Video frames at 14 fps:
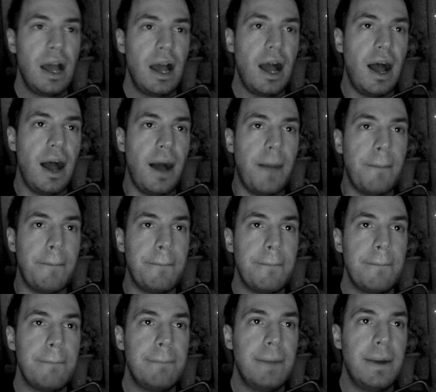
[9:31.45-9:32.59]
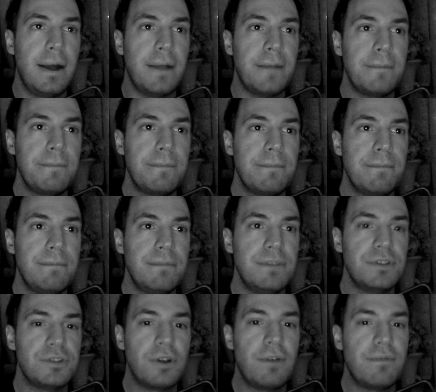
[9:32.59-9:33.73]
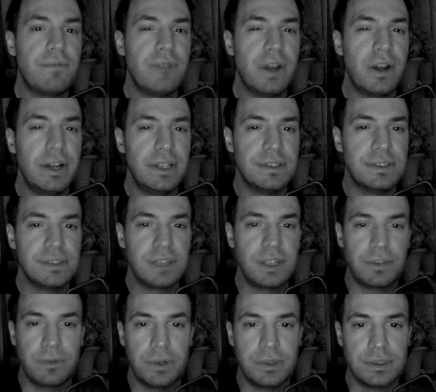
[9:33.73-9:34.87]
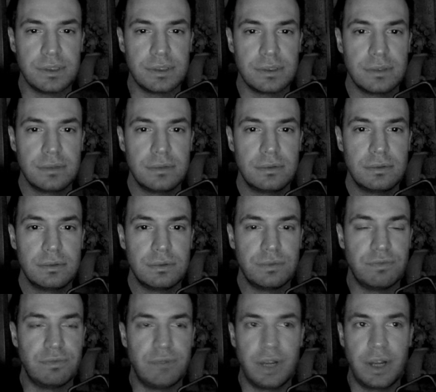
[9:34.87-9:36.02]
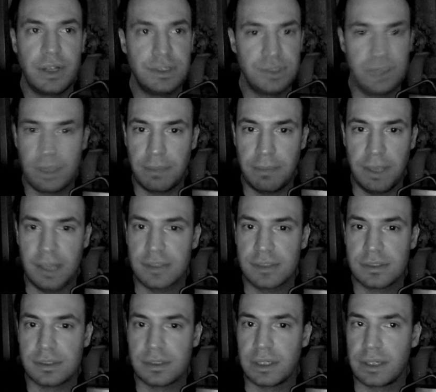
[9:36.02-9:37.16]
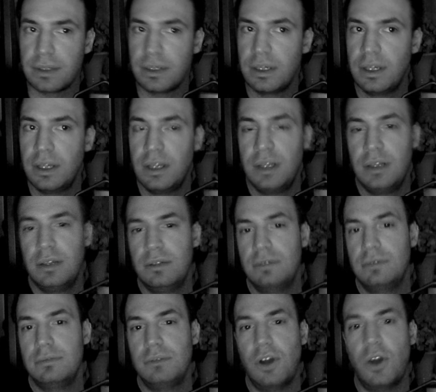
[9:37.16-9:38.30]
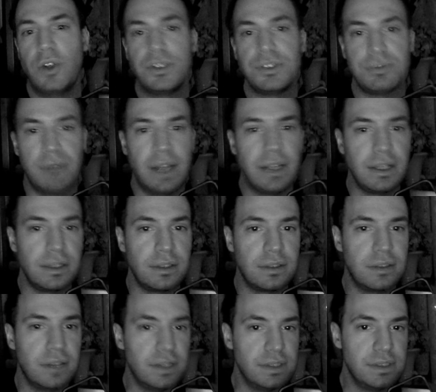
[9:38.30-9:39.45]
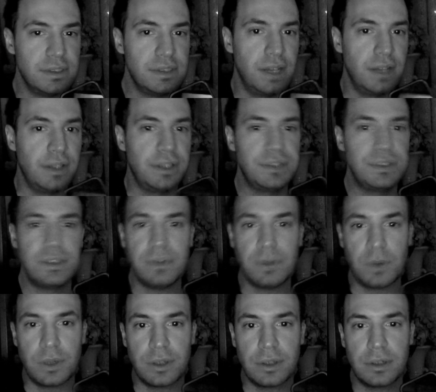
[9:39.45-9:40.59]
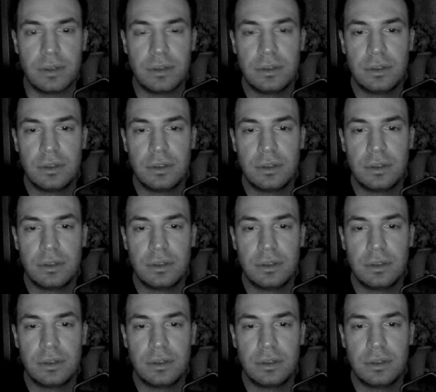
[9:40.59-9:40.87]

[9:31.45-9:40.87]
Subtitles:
60s. But these are all very distinct voices, very distinct bands. Like Otis Redding doesn't sound like Stevie Wonder.